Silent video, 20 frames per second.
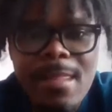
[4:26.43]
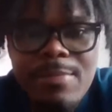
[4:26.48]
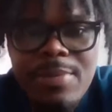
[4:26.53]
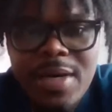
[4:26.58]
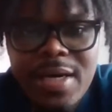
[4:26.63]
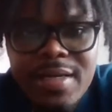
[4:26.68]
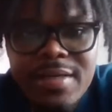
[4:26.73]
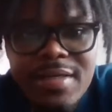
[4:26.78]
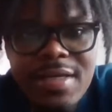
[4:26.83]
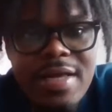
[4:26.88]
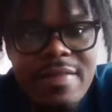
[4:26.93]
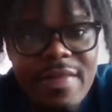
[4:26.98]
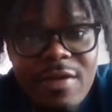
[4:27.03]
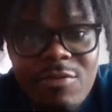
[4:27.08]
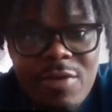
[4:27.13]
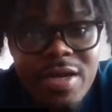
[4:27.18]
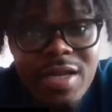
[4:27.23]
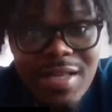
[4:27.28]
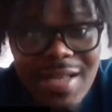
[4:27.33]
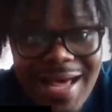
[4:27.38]
but they
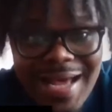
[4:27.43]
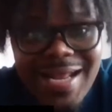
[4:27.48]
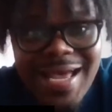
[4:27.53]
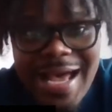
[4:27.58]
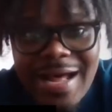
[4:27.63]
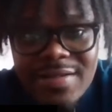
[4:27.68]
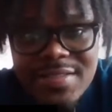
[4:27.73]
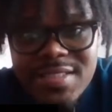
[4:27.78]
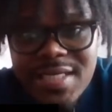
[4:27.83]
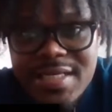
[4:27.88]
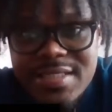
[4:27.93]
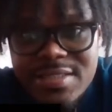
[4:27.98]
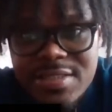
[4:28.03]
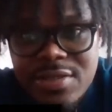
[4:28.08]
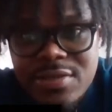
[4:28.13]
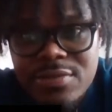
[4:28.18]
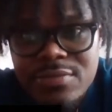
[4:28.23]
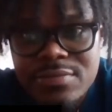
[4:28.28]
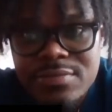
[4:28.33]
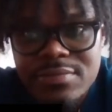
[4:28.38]
ran a lot of outside
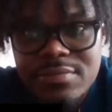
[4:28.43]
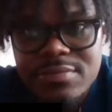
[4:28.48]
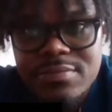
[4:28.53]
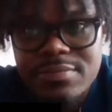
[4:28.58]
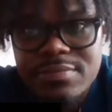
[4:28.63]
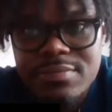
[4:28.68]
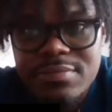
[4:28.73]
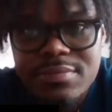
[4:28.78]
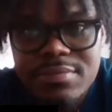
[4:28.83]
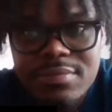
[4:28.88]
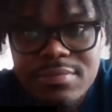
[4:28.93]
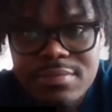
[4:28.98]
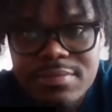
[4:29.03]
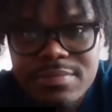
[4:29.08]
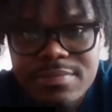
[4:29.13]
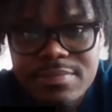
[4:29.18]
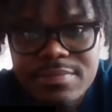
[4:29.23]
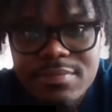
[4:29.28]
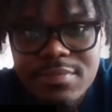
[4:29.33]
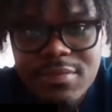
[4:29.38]
zone.
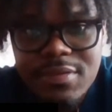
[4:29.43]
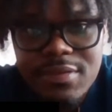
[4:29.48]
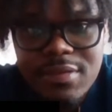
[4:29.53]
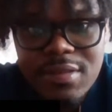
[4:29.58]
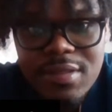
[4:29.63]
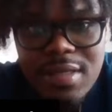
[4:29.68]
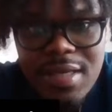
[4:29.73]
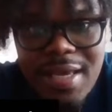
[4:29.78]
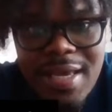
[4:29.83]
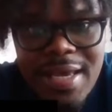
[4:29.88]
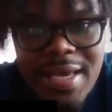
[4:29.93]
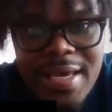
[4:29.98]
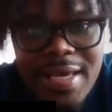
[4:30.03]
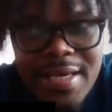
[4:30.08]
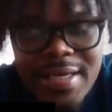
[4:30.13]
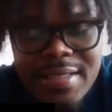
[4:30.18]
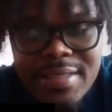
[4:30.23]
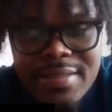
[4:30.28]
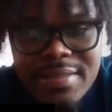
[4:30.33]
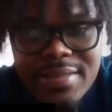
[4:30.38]

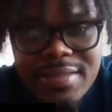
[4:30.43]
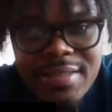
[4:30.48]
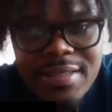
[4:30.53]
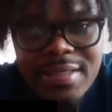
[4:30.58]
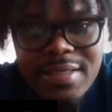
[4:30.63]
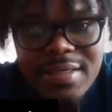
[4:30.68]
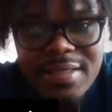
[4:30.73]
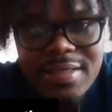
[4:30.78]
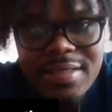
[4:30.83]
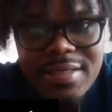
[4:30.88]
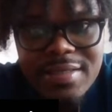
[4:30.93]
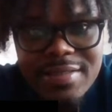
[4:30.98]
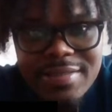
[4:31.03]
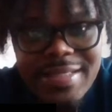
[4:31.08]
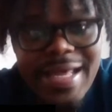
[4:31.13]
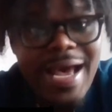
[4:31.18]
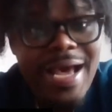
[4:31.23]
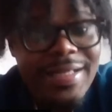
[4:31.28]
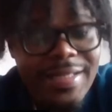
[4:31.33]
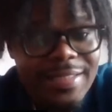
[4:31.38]
And I
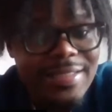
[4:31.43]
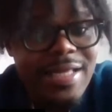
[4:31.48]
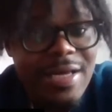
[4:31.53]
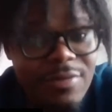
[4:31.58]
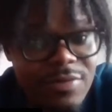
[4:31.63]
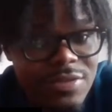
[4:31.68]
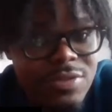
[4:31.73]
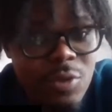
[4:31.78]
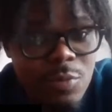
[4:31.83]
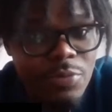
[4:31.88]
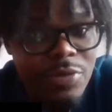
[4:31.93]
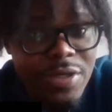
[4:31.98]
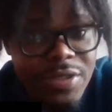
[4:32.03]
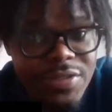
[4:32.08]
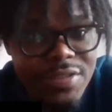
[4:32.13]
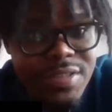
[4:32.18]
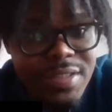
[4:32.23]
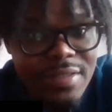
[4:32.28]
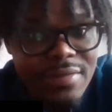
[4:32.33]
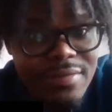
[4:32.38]
thought that was super
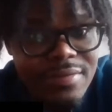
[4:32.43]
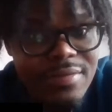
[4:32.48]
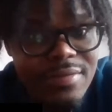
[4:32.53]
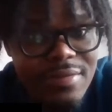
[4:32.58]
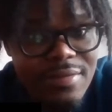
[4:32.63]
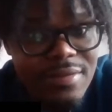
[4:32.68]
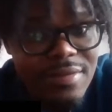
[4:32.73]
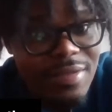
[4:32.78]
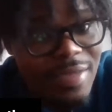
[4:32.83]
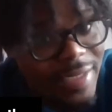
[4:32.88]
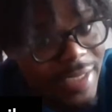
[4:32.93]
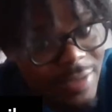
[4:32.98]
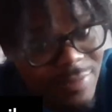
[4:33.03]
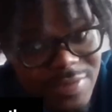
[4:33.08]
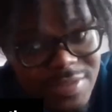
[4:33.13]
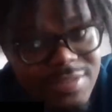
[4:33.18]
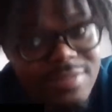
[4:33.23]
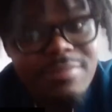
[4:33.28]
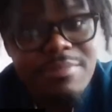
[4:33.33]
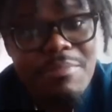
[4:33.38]
interesting. It
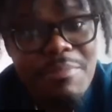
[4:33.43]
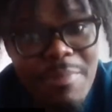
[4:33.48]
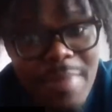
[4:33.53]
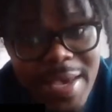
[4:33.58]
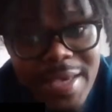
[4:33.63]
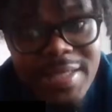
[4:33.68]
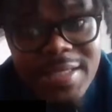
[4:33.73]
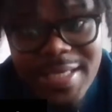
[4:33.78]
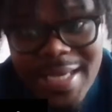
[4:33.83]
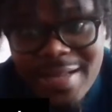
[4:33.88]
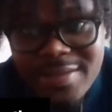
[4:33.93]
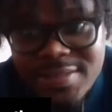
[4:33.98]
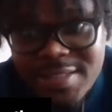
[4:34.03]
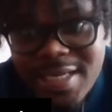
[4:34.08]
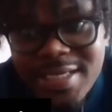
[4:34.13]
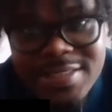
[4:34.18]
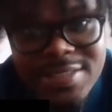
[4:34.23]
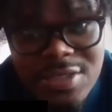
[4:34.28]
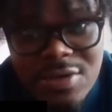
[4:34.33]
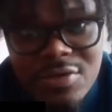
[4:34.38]
was mainly
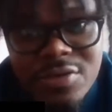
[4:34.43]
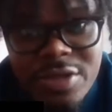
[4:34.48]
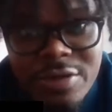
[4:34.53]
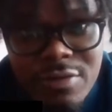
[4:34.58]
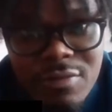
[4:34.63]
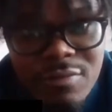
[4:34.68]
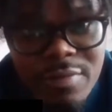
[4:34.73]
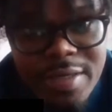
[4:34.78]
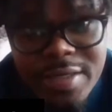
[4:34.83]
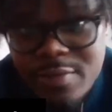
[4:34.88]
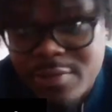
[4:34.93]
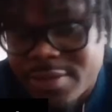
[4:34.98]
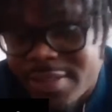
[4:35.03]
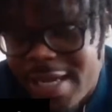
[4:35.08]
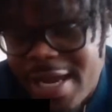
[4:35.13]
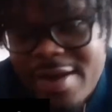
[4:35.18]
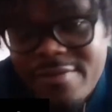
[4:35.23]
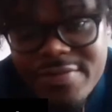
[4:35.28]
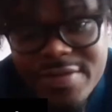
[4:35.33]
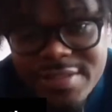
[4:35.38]
outside zone they were running with
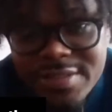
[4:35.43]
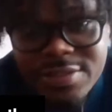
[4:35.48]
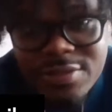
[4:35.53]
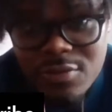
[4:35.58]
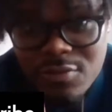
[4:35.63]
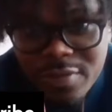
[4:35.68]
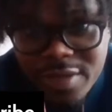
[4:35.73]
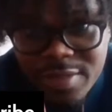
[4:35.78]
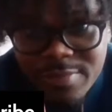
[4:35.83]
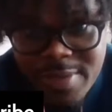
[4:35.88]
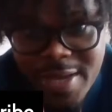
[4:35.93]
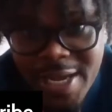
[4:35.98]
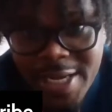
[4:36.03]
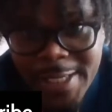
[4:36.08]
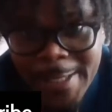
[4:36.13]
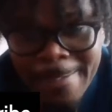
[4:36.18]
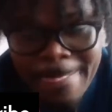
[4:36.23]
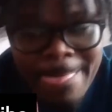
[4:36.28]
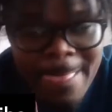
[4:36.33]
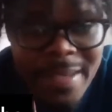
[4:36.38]
every single running
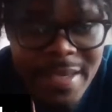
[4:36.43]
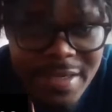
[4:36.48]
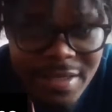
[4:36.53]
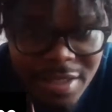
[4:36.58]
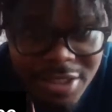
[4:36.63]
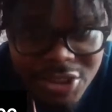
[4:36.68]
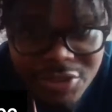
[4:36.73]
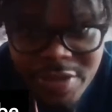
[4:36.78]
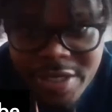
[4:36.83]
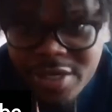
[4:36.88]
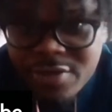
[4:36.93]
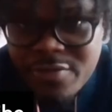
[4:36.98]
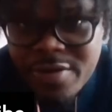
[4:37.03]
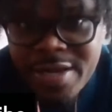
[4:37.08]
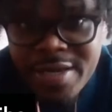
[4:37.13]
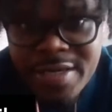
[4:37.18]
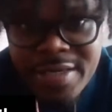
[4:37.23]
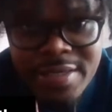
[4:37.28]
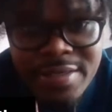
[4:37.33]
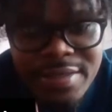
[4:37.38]
back. Kenyon Drake
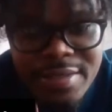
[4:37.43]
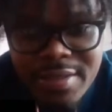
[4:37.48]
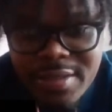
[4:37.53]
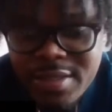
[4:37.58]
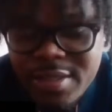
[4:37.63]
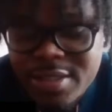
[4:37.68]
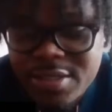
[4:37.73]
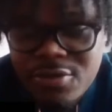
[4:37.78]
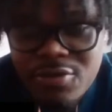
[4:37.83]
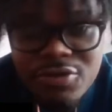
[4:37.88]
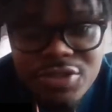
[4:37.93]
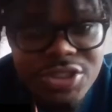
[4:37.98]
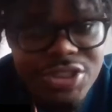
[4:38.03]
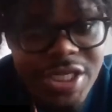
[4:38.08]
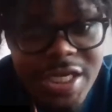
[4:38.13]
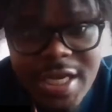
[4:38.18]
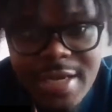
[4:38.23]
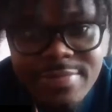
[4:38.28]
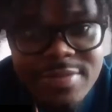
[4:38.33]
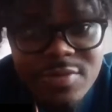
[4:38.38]
ran it. Of course,
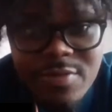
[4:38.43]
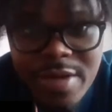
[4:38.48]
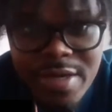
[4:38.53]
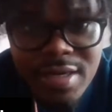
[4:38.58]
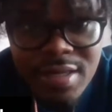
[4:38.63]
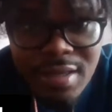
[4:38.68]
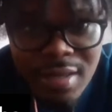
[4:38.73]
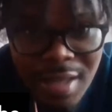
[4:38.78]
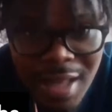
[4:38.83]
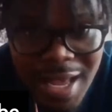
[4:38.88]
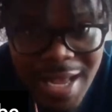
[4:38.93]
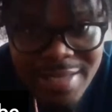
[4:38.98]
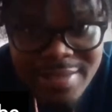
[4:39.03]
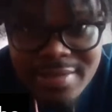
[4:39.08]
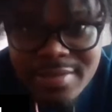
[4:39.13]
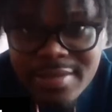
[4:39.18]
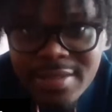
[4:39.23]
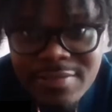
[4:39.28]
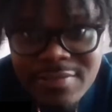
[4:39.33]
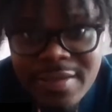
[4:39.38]
Jacobs ran it a
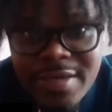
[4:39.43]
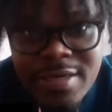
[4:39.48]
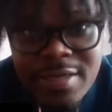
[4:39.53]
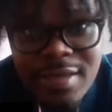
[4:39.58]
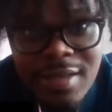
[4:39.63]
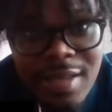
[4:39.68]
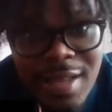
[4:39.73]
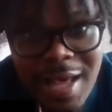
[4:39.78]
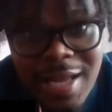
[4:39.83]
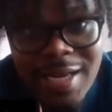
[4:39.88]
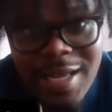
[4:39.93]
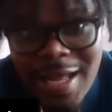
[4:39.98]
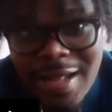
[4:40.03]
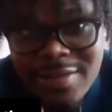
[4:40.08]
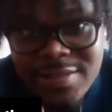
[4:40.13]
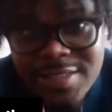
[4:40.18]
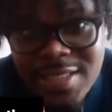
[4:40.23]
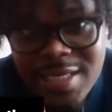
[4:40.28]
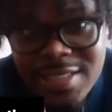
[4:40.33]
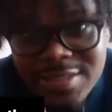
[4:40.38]
lot. They ran a lot of
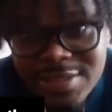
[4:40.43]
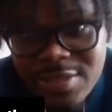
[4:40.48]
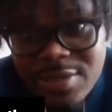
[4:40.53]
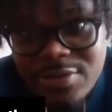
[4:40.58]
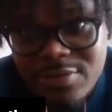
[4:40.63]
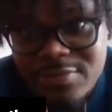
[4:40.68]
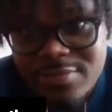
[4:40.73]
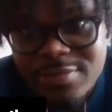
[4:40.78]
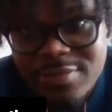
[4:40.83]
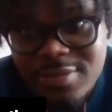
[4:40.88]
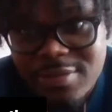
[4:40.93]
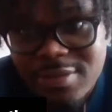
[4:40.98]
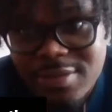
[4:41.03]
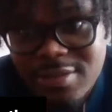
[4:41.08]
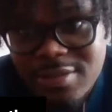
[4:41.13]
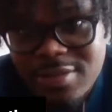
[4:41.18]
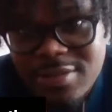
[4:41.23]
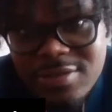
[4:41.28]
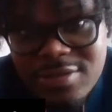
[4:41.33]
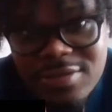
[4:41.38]
outside zone.
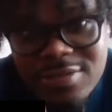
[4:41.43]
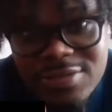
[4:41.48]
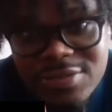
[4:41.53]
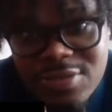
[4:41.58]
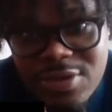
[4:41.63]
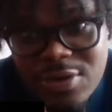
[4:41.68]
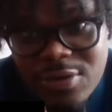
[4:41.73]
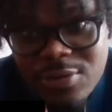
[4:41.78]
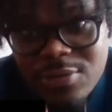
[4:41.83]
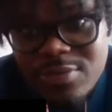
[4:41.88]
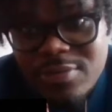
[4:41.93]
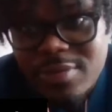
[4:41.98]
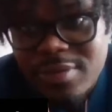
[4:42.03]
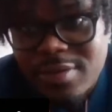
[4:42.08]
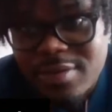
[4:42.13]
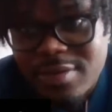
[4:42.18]
So